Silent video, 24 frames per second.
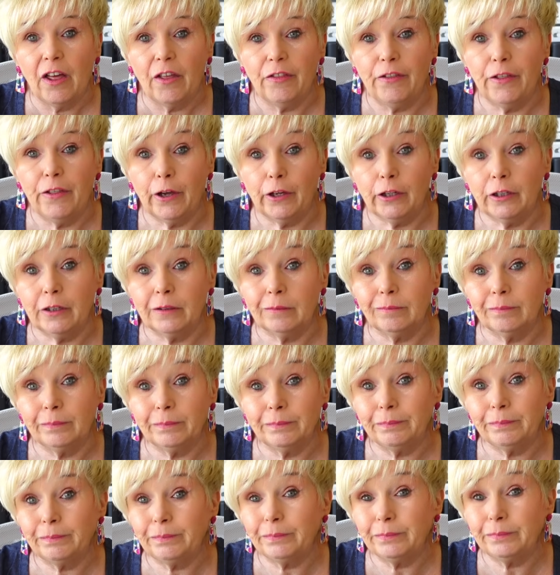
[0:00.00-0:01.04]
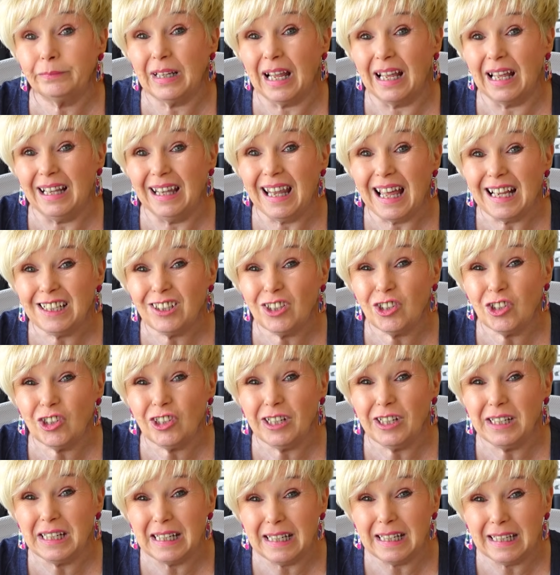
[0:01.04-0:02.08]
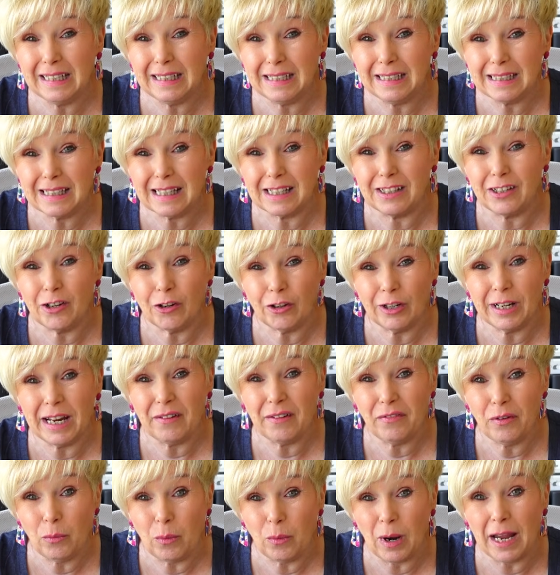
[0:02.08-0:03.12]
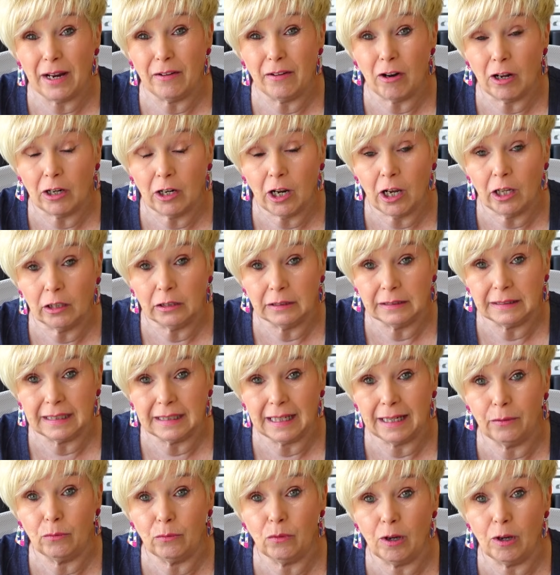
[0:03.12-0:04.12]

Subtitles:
that lasts you years and you only ever wear on holiday.